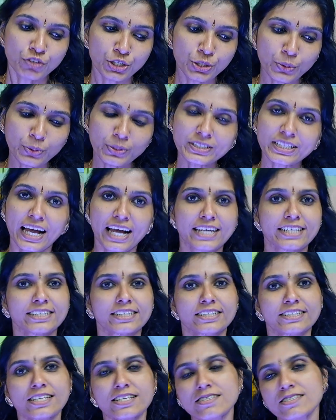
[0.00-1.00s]
We know
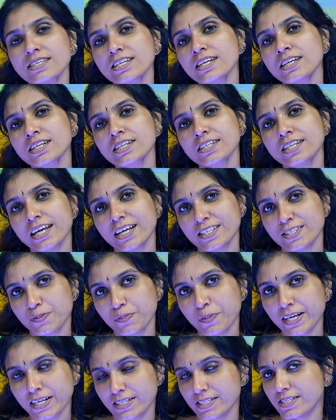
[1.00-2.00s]
that the scene
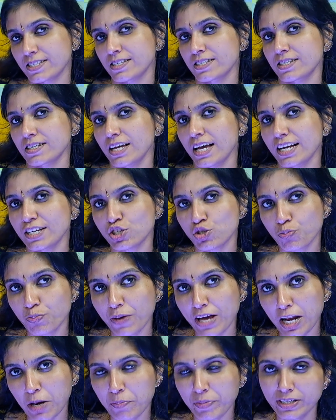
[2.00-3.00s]
takes place at
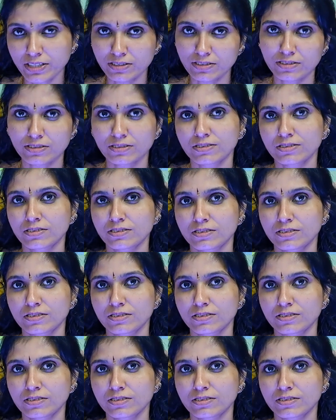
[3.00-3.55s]
Belmont